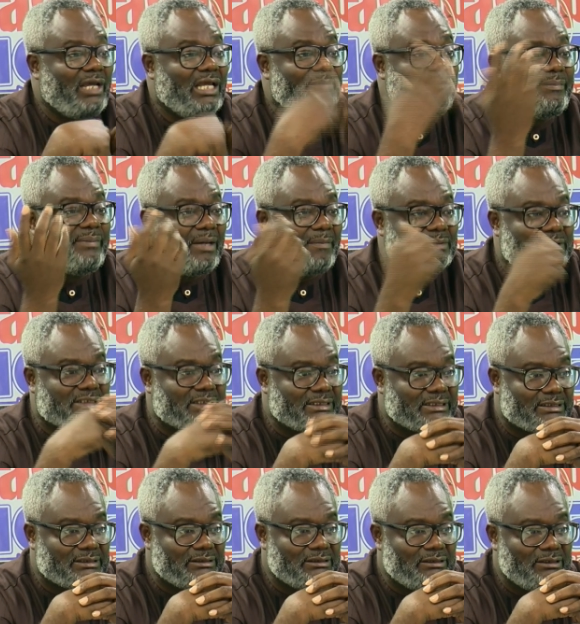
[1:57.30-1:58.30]
in
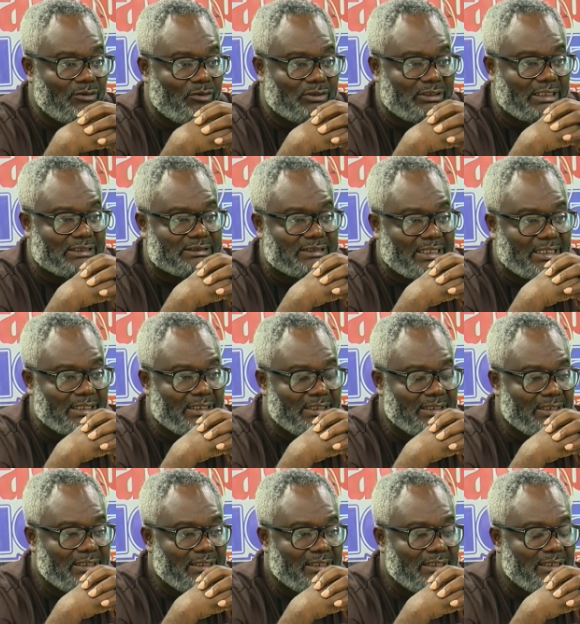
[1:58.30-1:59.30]
biometric. What I say,
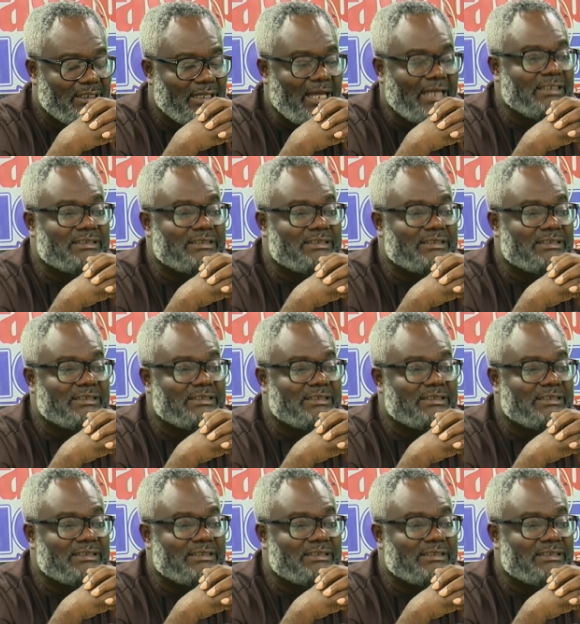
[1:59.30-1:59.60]
and